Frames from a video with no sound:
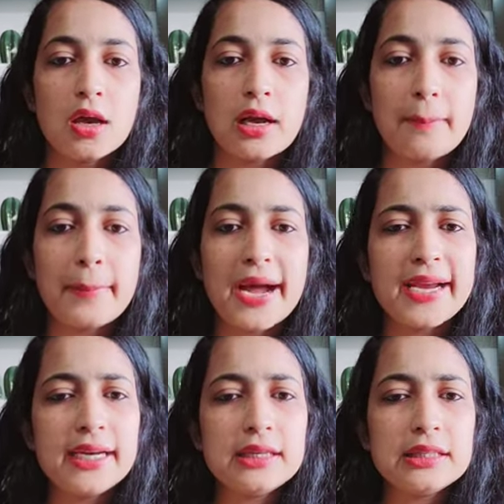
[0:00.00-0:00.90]

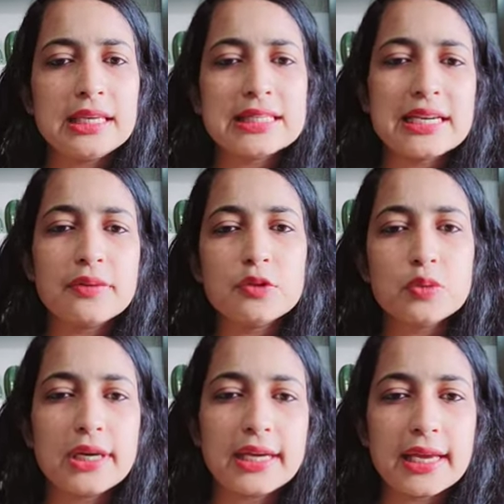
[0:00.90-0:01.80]
Combined, these
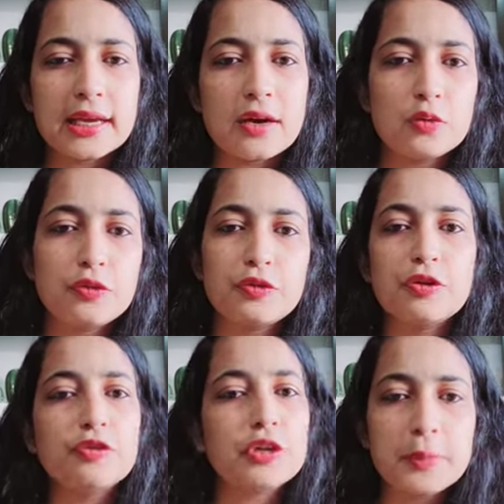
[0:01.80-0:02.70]
individually take around
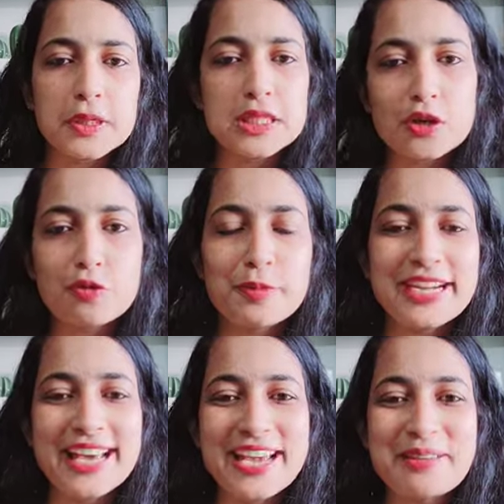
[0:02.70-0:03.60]
50-50% of
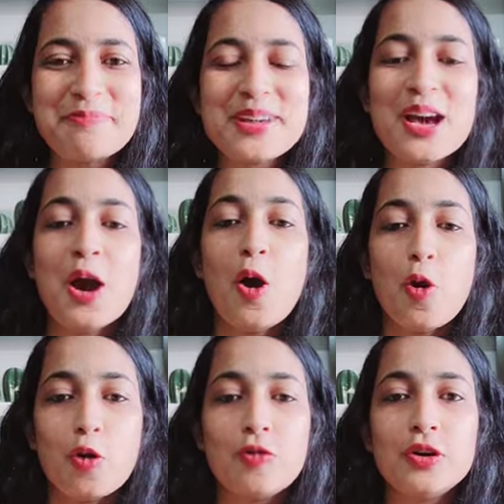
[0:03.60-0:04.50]
my time.
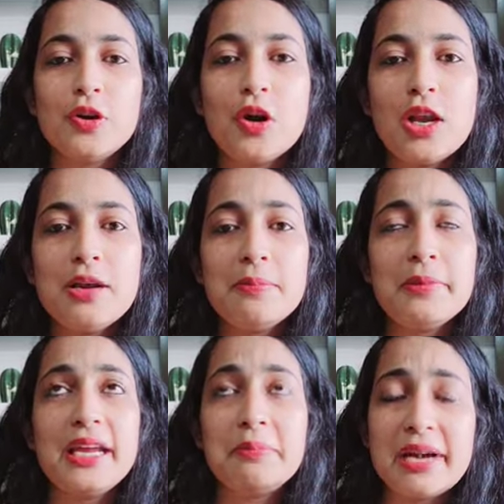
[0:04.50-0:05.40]
Overall,
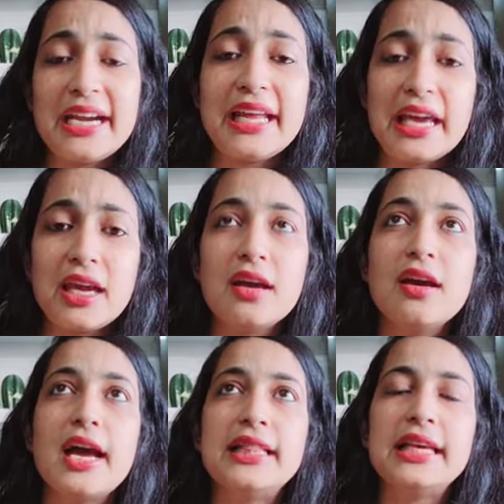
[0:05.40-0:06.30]
in my day,
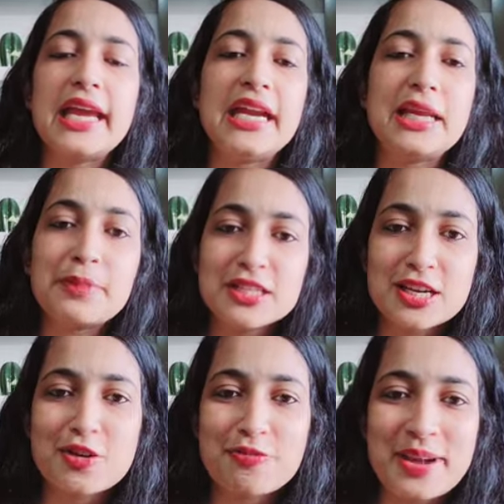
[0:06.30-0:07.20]
I think
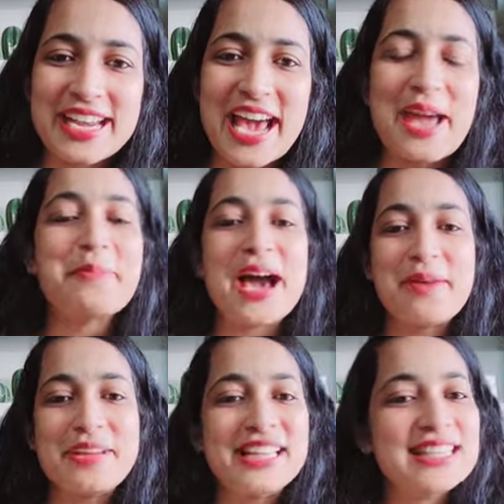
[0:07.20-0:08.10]
80% of my time I
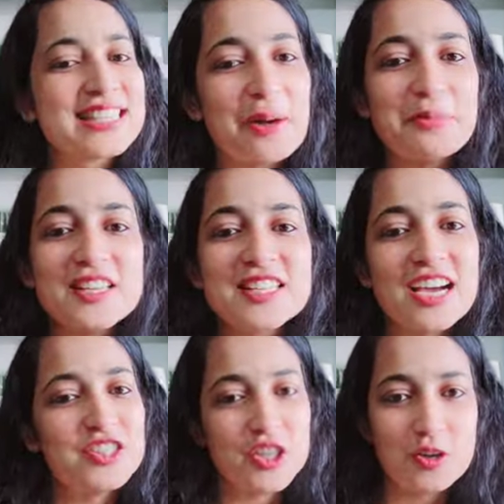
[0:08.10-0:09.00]
am in some
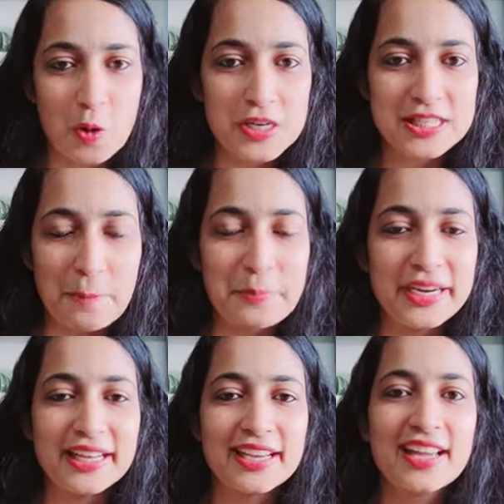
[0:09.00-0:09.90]
discussion or some
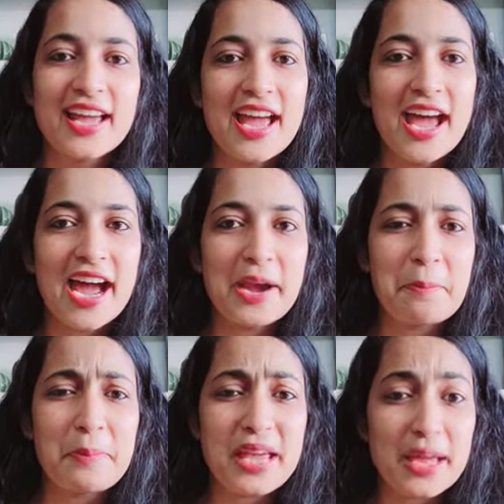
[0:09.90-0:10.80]
meeting,
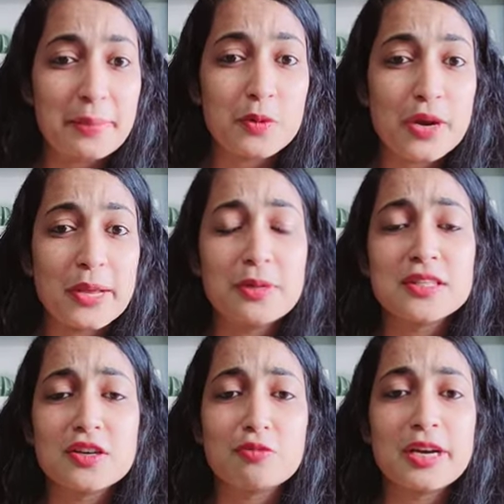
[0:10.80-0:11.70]
and maybe
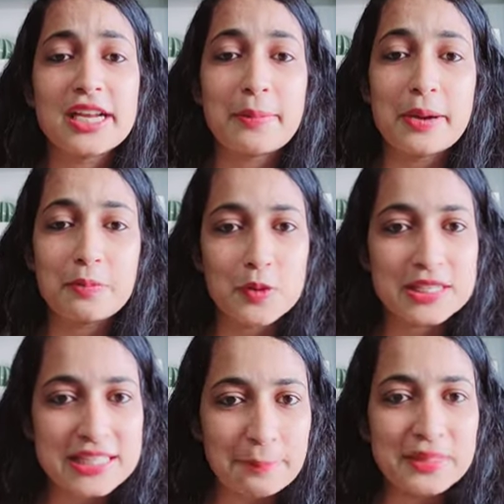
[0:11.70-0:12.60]
20% of my time I'm
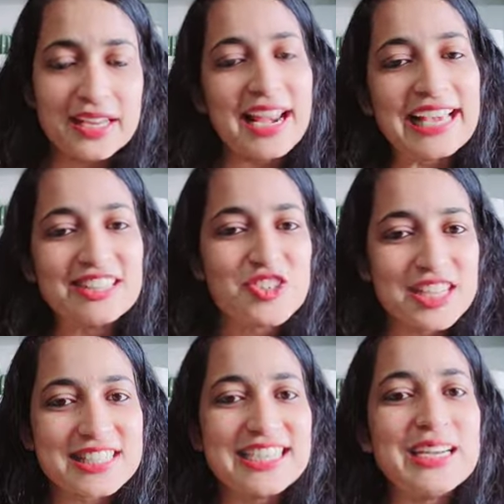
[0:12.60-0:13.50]
doing something like
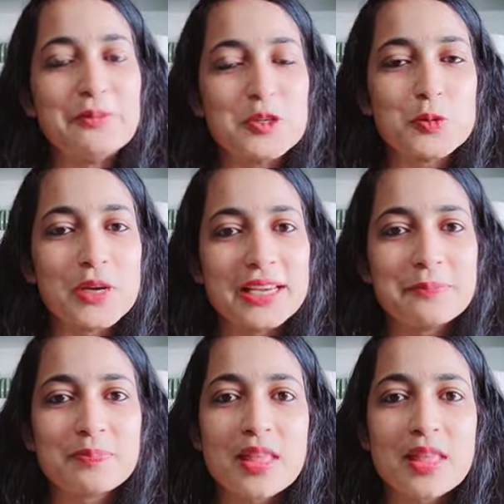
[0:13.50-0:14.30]
just individually.